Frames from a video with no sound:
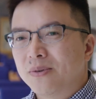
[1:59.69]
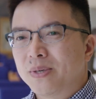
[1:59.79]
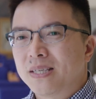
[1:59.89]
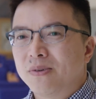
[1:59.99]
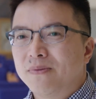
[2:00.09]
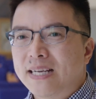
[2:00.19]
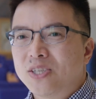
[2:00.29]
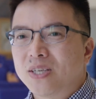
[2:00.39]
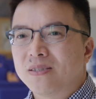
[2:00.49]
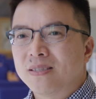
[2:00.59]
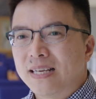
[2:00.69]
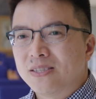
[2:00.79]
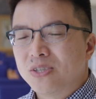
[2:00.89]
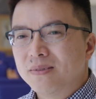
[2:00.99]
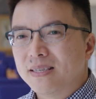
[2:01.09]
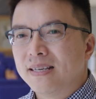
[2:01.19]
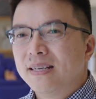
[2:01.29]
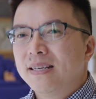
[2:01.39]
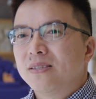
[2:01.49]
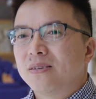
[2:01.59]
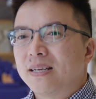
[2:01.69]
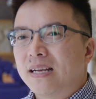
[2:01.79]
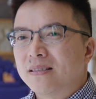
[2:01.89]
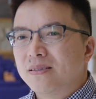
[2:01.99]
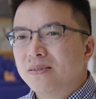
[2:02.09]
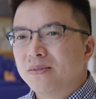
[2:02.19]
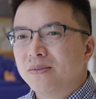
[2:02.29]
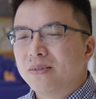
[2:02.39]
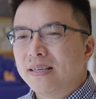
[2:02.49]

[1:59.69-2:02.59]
working with fact checkers in Nigeria to